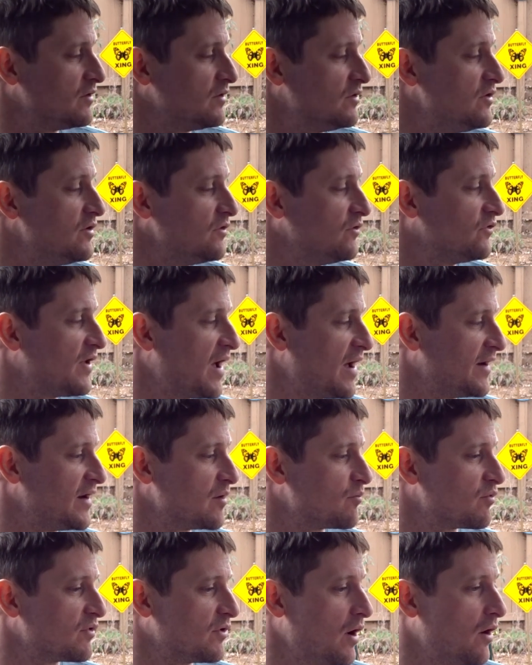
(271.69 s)
use
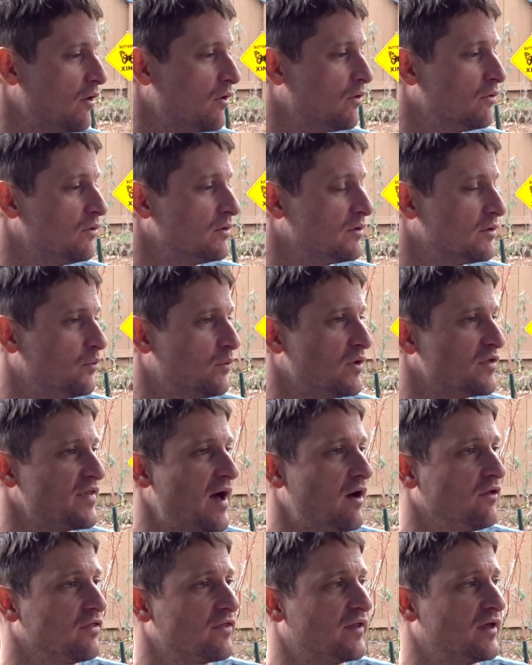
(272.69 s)
Ondea Pro
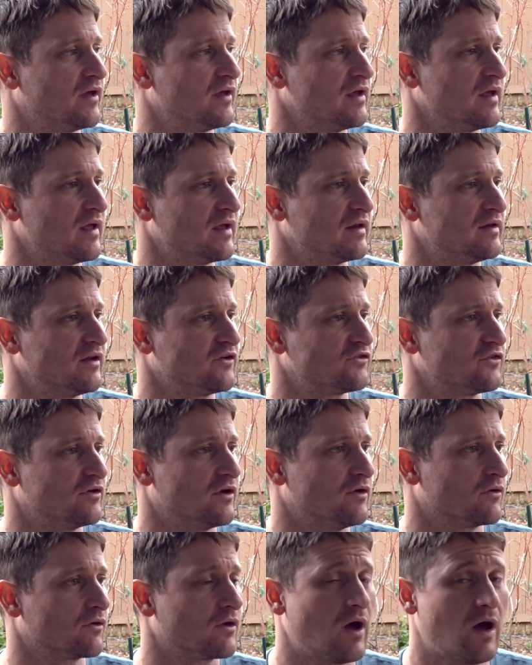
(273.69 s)
without the
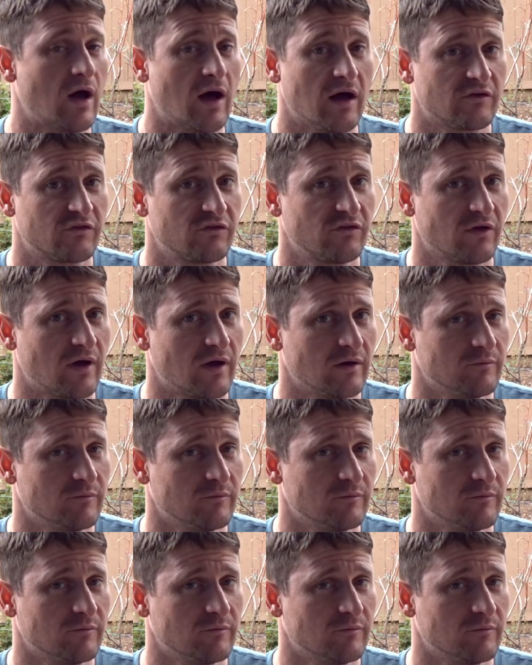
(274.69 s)
additional cost,